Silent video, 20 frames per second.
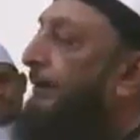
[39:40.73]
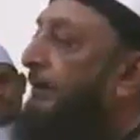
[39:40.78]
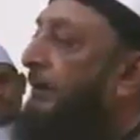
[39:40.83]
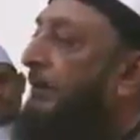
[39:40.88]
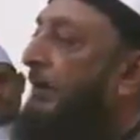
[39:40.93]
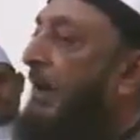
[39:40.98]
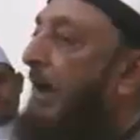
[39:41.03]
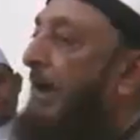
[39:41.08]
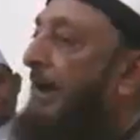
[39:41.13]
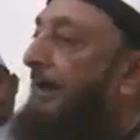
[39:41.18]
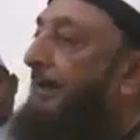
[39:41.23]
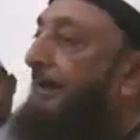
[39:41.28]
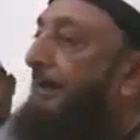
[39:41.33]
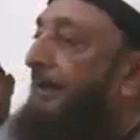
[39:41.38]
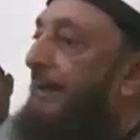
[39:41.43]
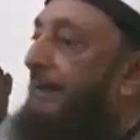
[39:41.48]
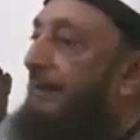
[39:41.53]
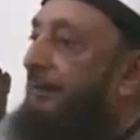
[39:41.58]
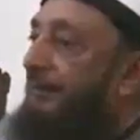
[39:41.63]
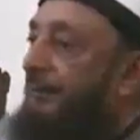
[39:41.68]
The
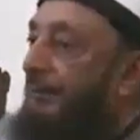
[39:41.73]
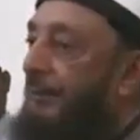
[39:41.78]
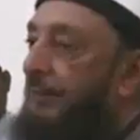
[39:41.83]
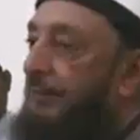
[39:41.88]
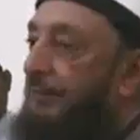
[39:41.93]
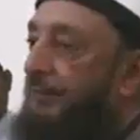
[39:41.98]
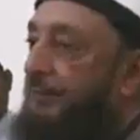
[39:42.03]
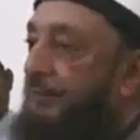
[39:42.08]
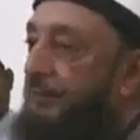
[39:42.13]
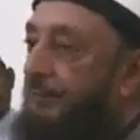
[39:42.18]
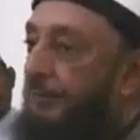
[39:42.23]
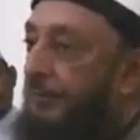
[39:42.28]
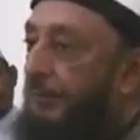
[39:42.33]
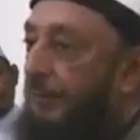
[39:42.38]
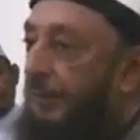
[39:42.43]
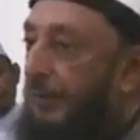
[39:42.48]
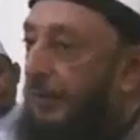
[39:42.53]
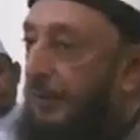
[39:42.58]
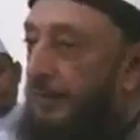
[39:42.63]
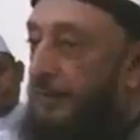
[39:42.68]
Quran gives us
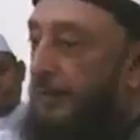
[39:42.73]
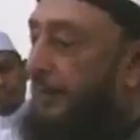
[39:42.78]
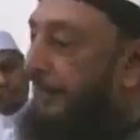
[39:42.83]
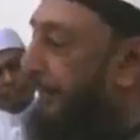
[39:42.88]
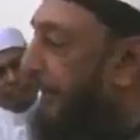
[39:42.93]
a